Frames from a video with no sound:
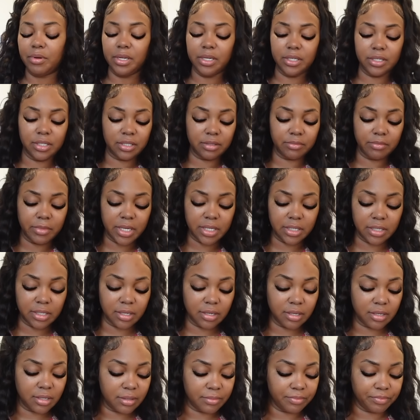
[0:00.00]
really just messed
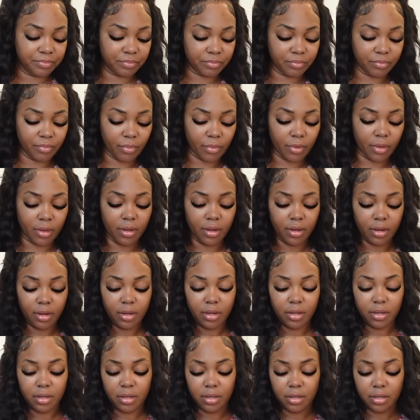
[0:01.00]
it up.
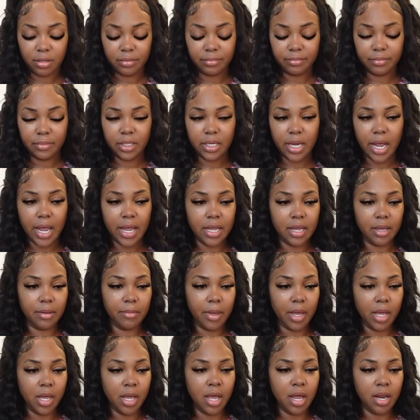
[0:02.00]
Dang it,
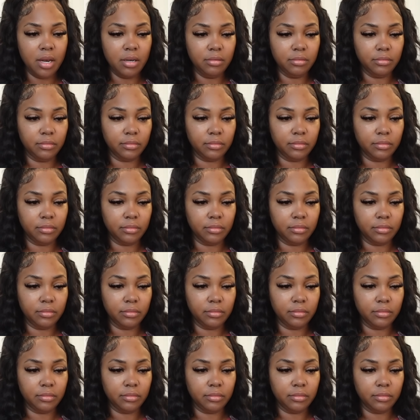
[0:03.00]
man.